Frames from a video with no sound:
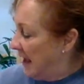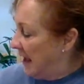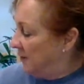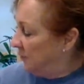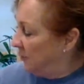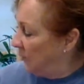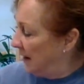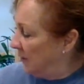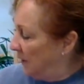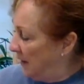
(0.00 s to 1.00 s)
Henry
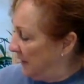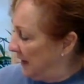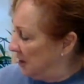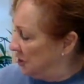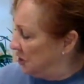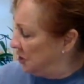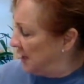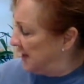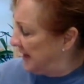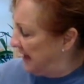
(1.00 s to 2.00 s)
ran around the kitchen
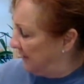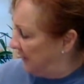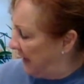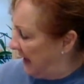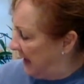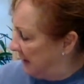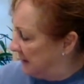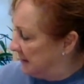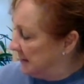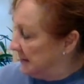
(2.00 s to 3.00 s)
chasing after the ant.
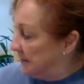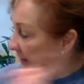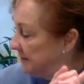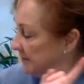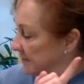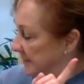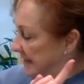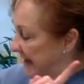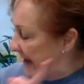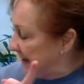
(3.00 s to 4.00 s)
But
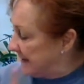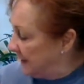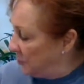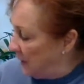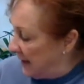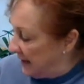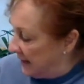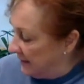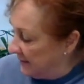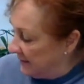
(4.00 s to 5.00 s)
the ant got away.
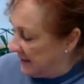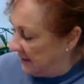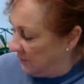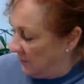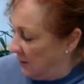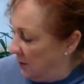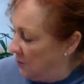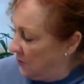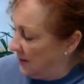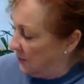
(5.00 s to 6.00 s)
See, it went all
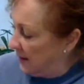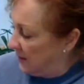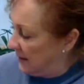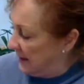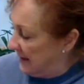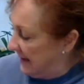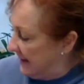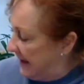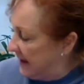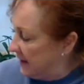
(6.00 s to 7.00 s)
the way around. And
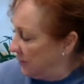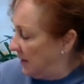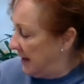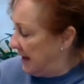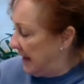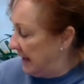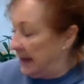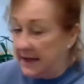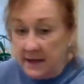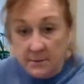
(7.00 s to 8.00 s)
the ant got away and
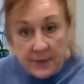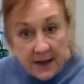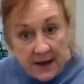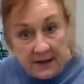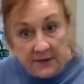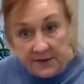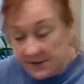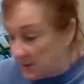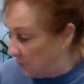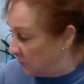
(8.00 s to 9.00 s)
hid behind the
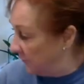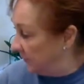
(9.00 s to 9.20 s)
stove